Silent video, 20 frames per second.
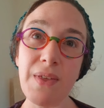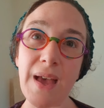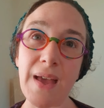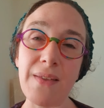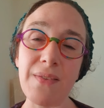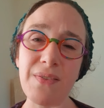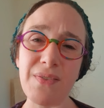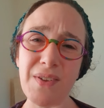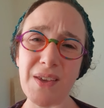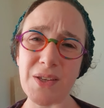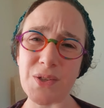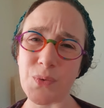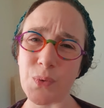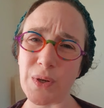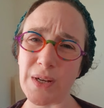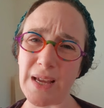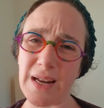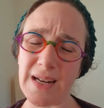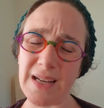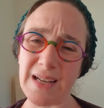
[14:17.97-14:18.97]
that things
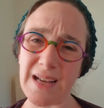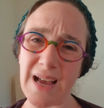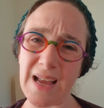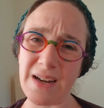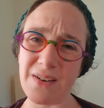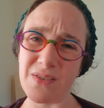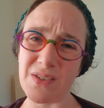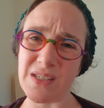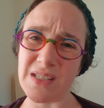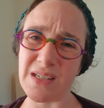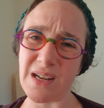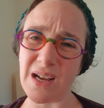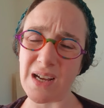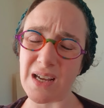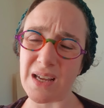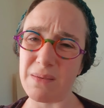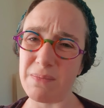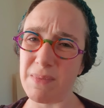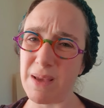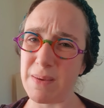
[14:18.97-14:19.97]
were getting kind of
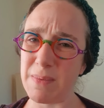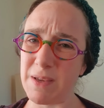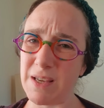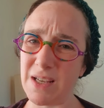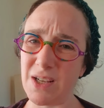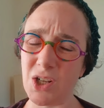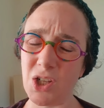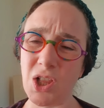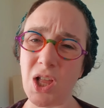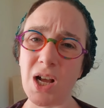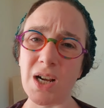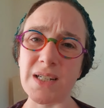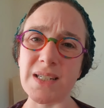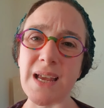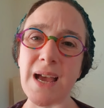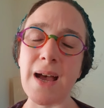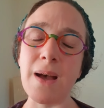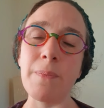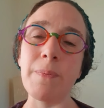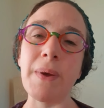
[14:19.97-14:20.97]
stuck and maybe clogged
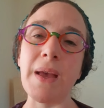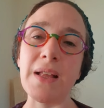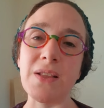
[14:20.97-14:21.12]
up.